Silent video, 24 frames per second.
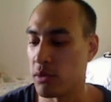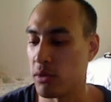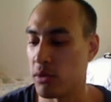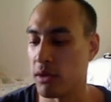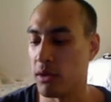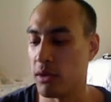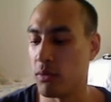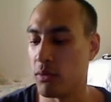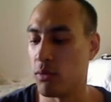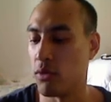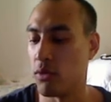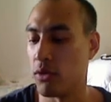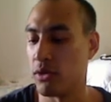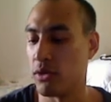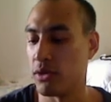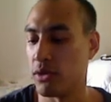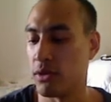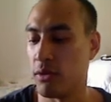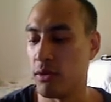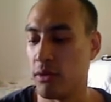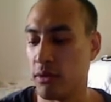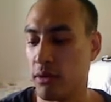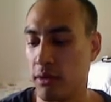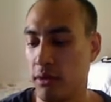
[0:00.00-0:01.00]
a war
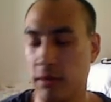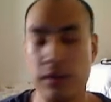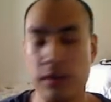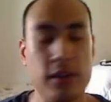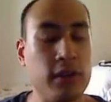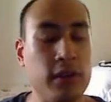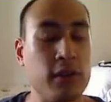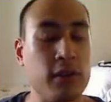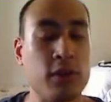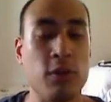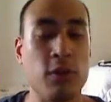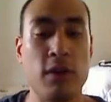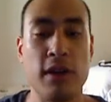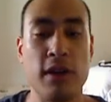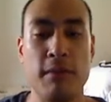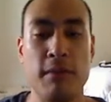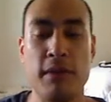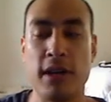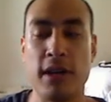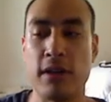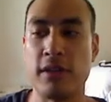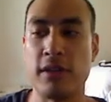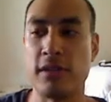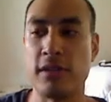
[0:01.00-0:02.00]
zone, or 20
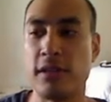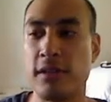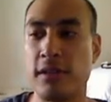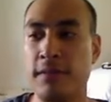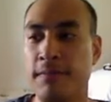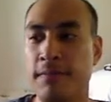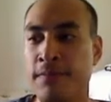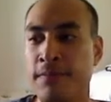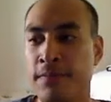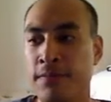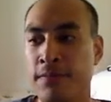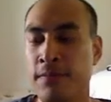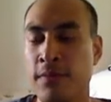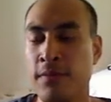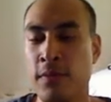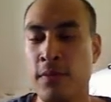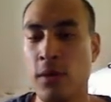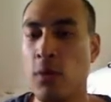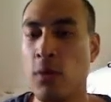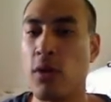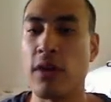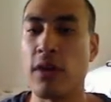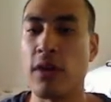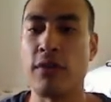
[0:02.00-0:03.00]
medals,
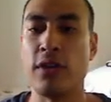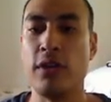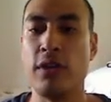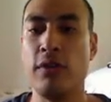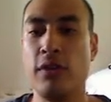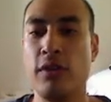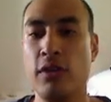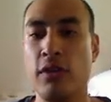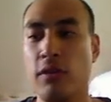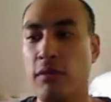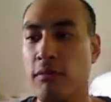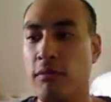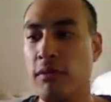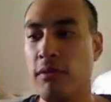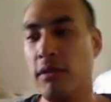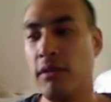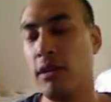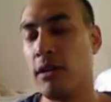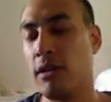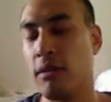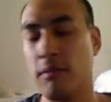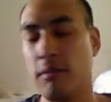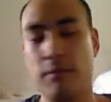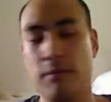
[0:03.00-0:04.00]
whatever
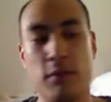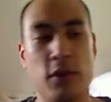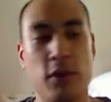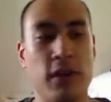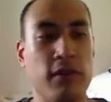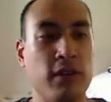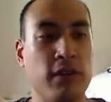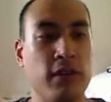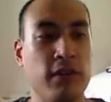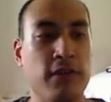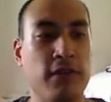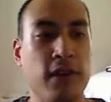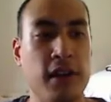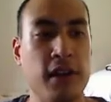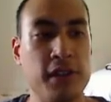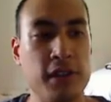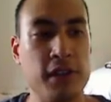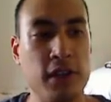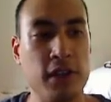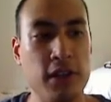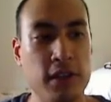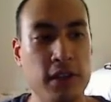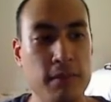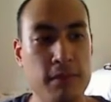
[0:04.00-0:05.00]
whatever defines a
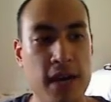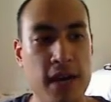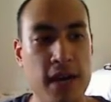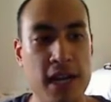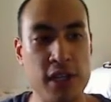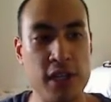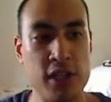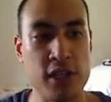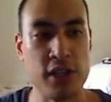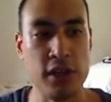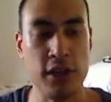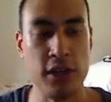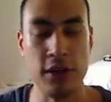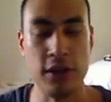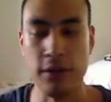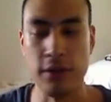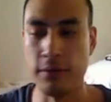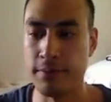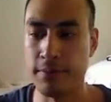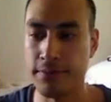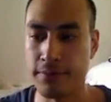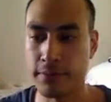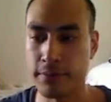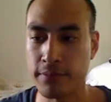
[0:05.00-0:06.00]
good match to you?
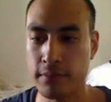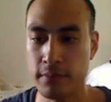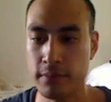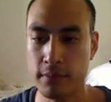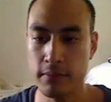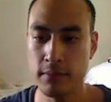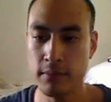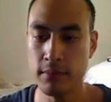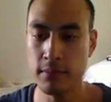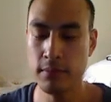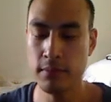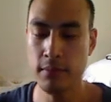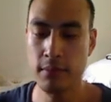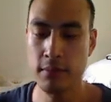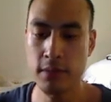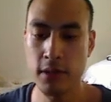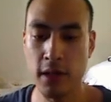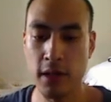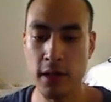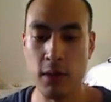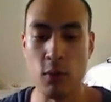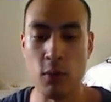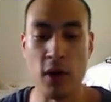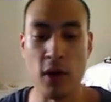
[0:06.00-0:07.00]

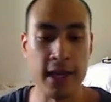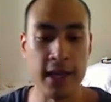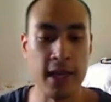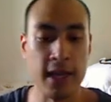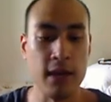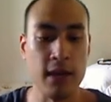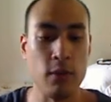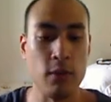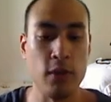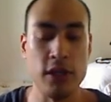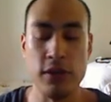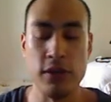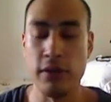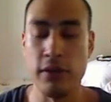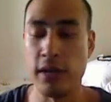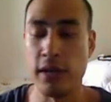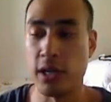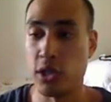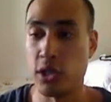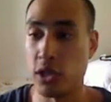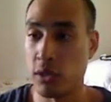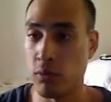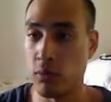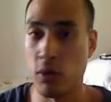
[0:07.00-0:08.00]
And why can't we do that
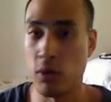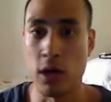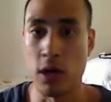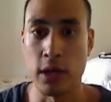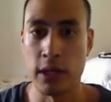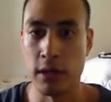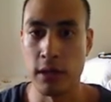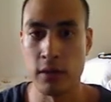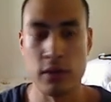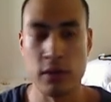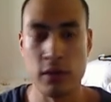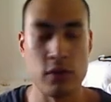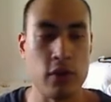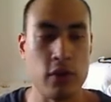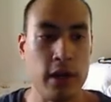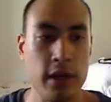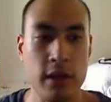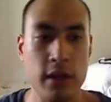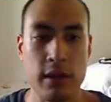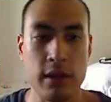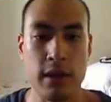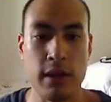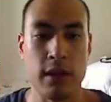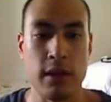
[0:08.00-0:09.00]
just walking straight
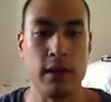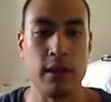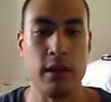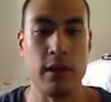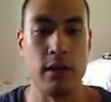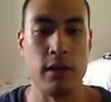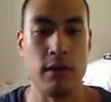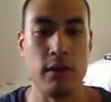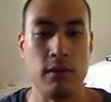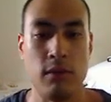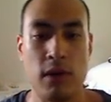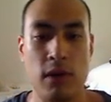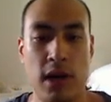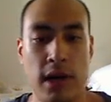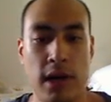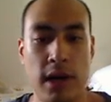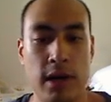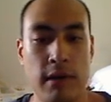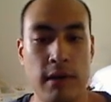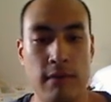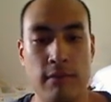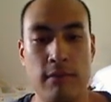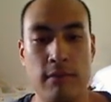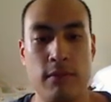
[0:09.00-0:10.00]
in? Why
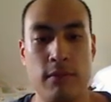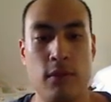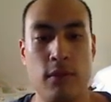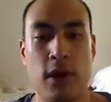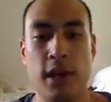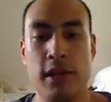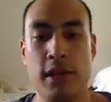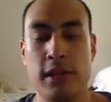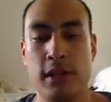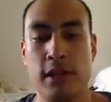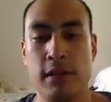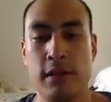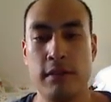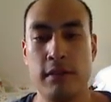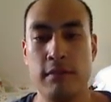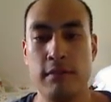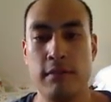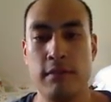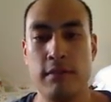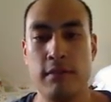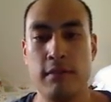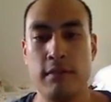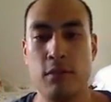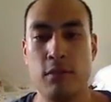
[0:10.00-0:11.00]

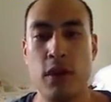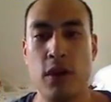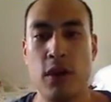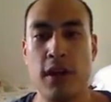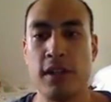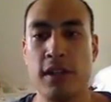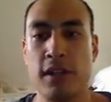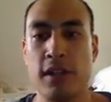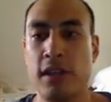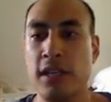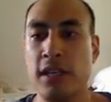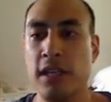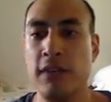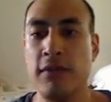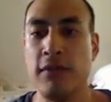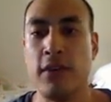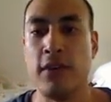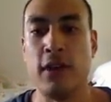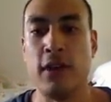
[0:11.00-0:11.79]
is the default